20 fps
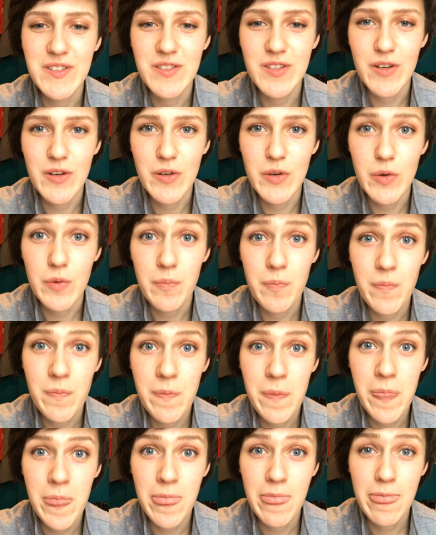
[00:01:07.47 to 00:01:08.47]
so,
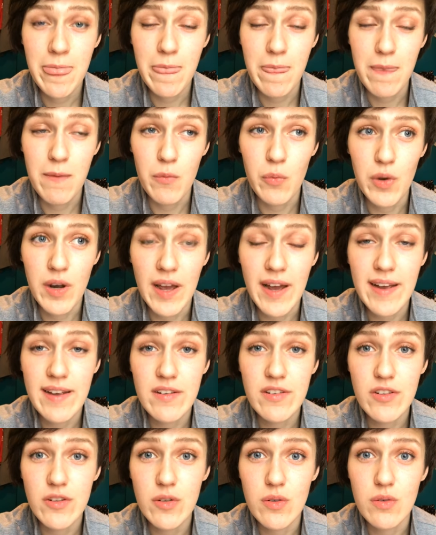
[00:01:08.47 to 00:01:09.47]
what I
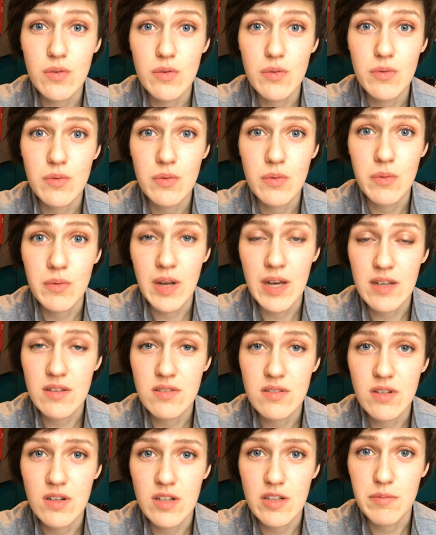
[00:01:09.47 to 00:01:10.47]
do when I
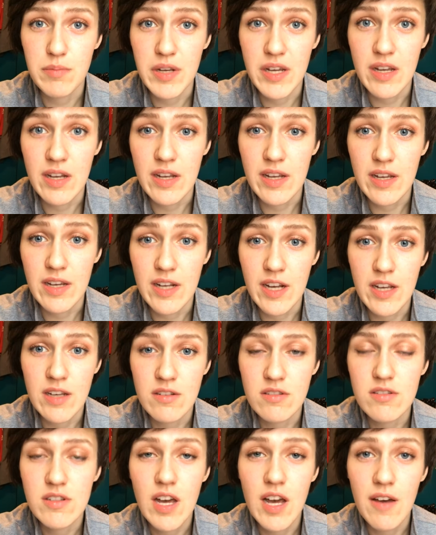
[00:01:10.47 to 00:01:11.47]
start to panic, and I
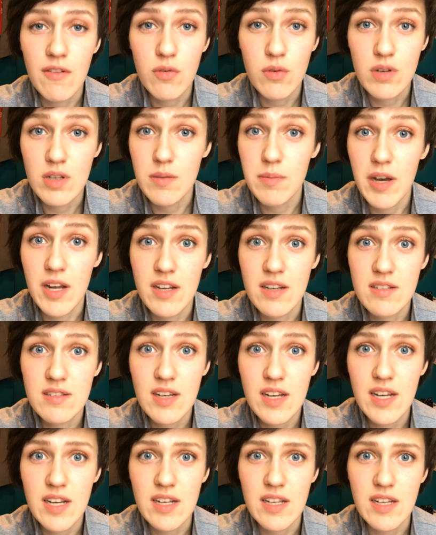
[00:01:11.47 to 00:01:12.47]
used to have really bad
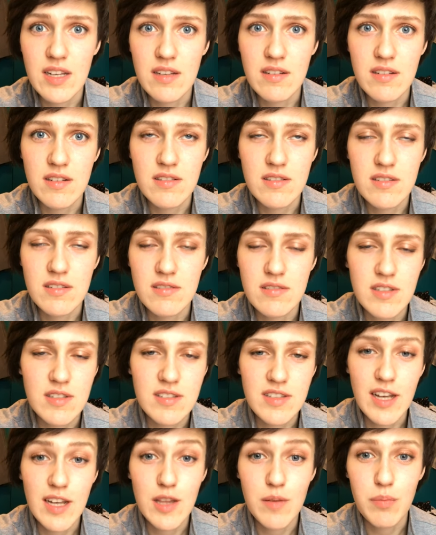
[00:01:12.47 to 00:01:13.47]
anxiety, that's
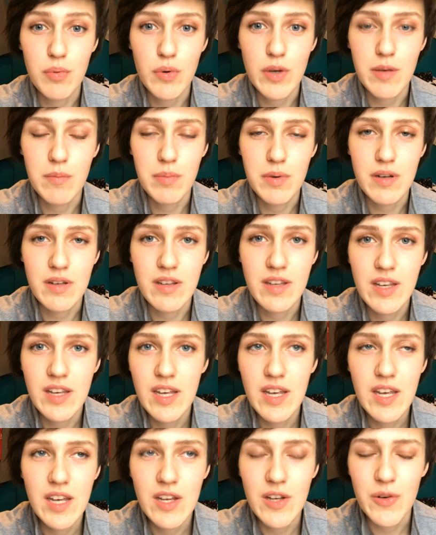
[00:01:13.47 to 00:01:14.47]
beside the point, but
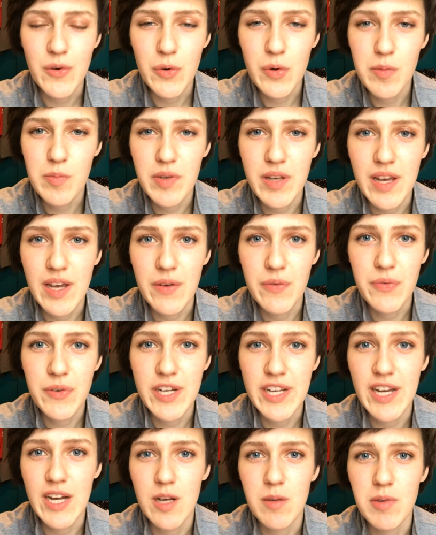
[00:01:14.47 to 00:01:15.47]
normally I'd
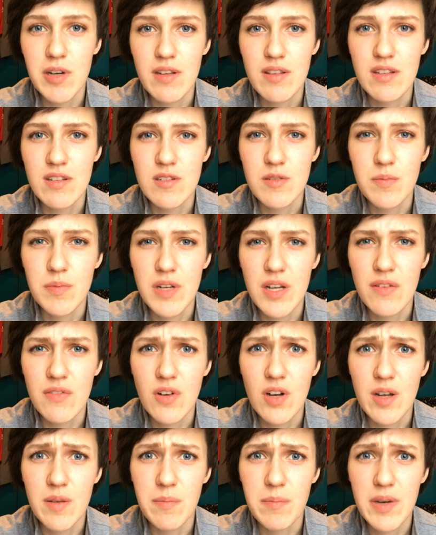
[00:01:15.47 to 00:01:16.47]
freak out about this, but I've
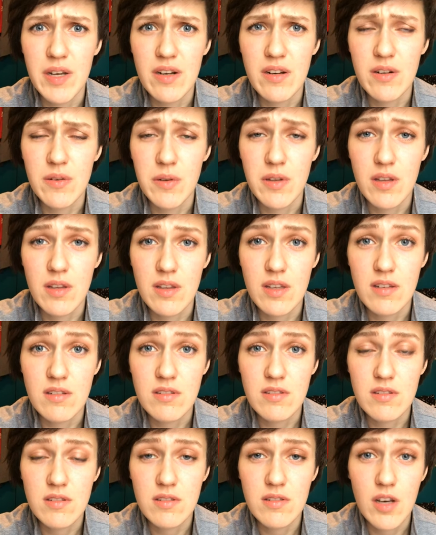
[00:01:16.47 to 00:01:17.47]
gotten better with
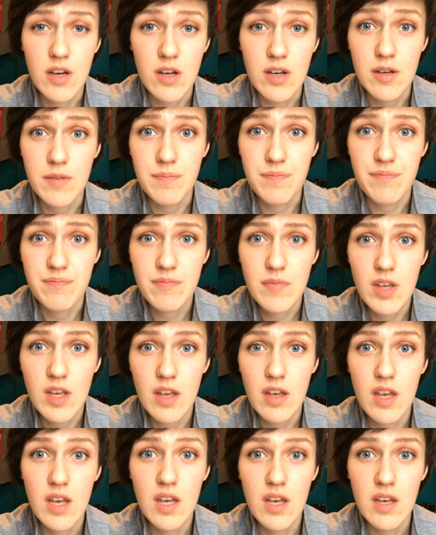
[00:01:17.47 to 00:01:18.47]
these, um,
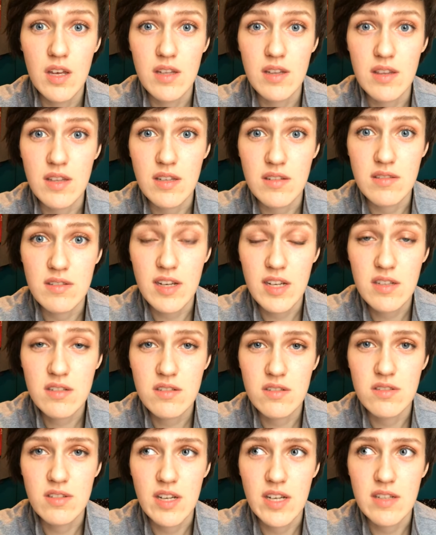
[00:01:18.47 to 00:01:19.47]
these
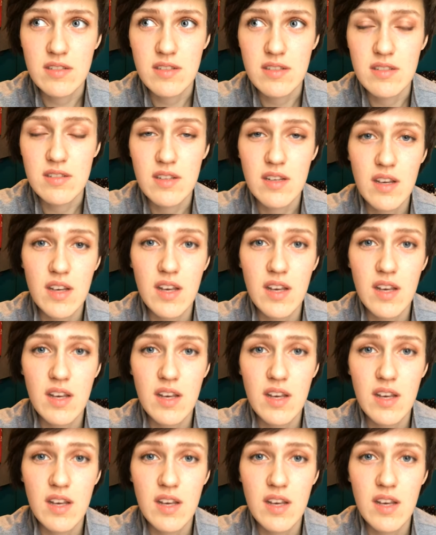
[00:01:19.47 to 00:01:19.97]
exercises.